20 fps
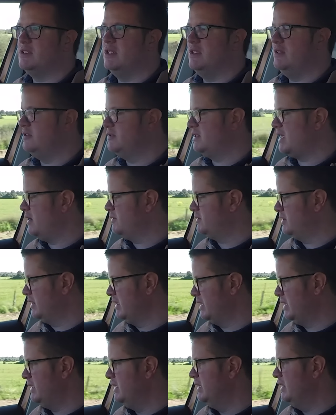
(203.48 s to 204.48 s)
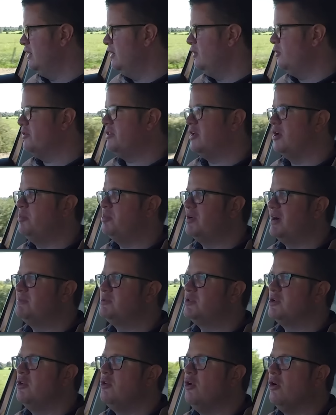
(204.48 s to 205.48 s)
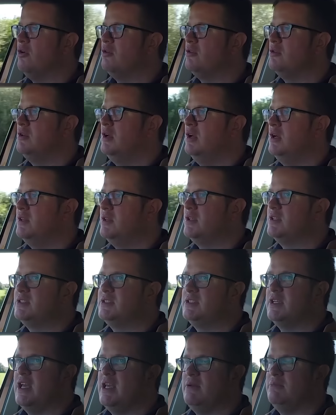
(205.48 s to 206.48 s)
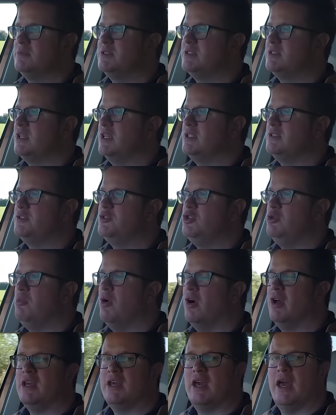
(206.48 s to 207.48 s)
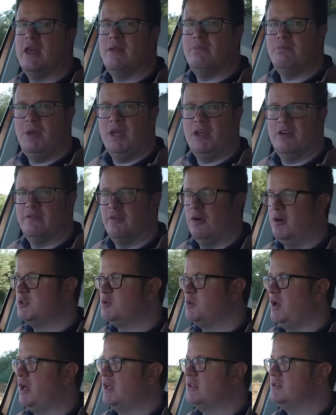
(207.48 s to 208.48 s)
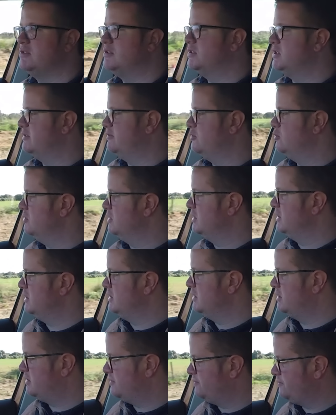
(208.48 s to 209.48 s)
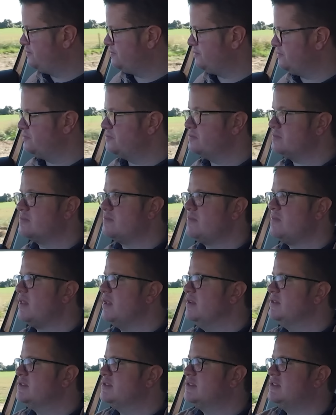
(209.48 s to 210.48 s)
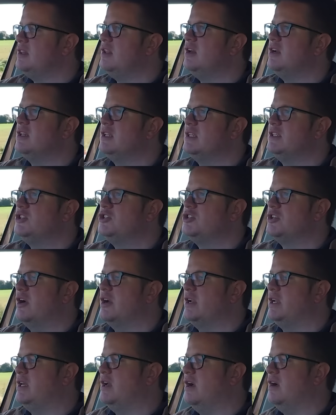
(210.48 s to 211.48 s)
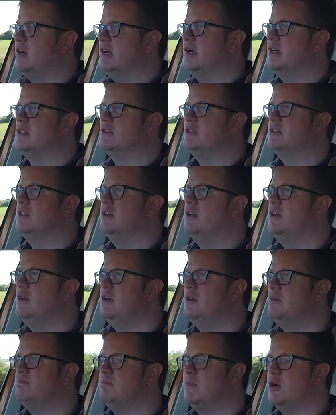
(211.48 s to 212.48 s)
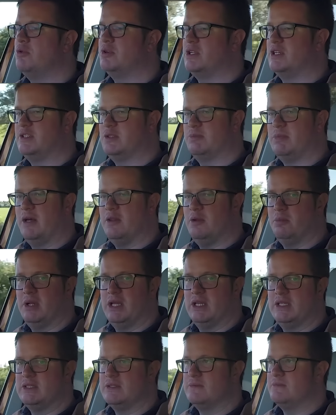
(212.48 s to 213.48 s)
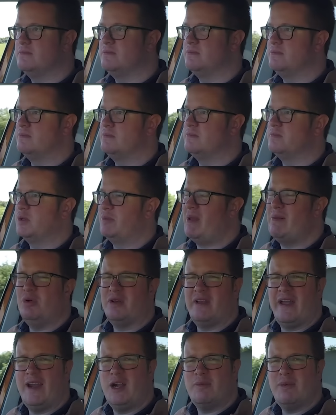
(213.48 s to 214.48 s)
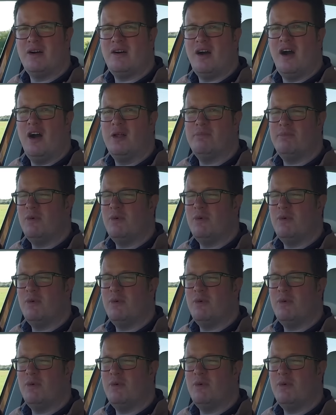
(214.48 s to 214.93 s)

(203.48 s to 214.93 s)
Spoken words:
it, undoubtedly, although perhaps not the same sense you might get in bigger Volkswagens because of all these slightly shiny, hard mouldings about the place. Do people care about hard